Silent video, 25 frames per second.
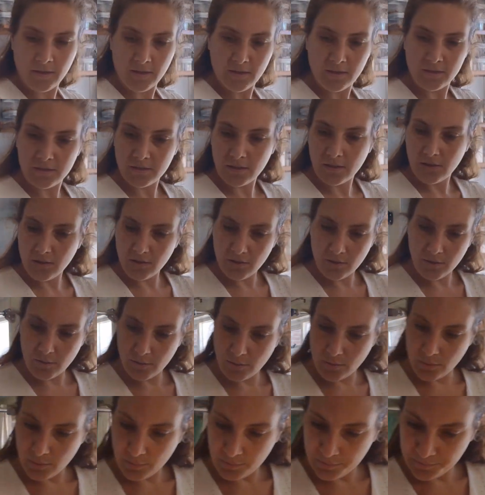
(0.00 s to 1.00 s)

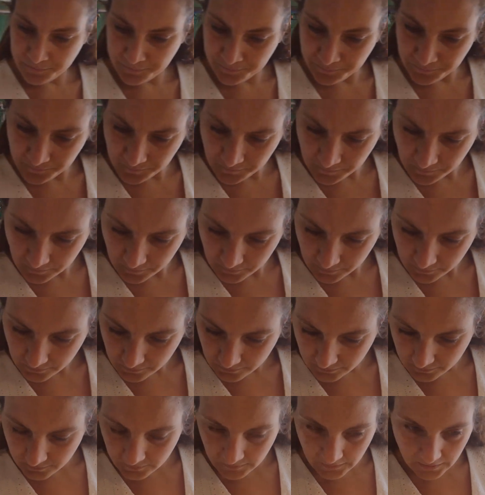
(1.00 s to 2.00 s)
So
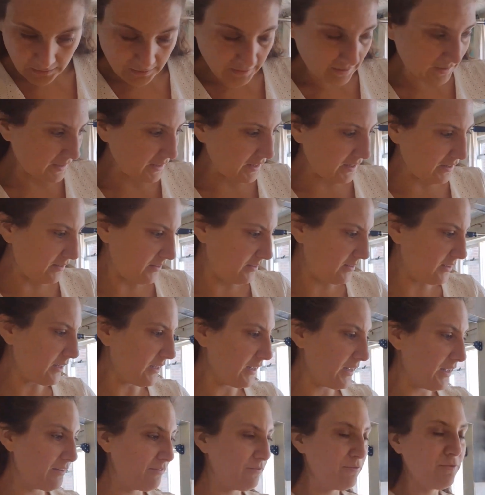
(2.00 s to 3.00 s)

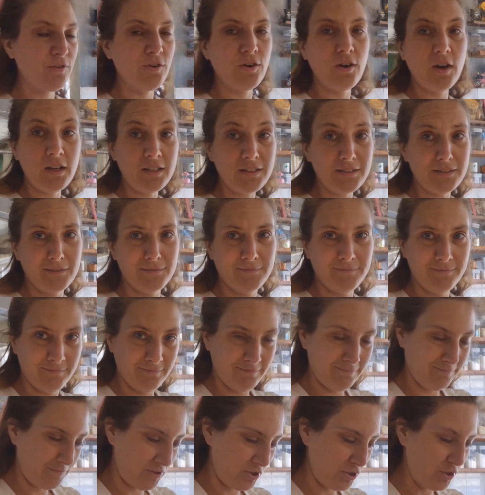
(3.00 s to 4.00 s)
I forgot
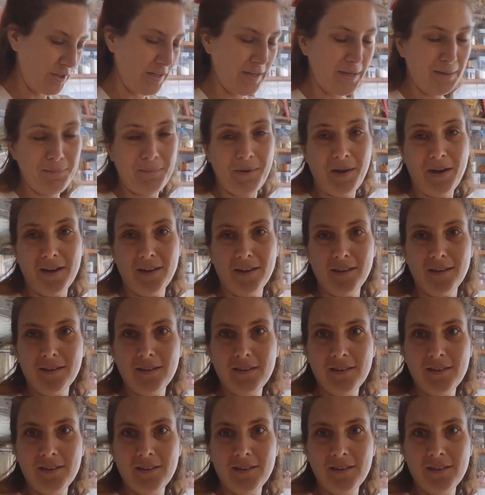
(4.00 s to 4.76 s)
to get my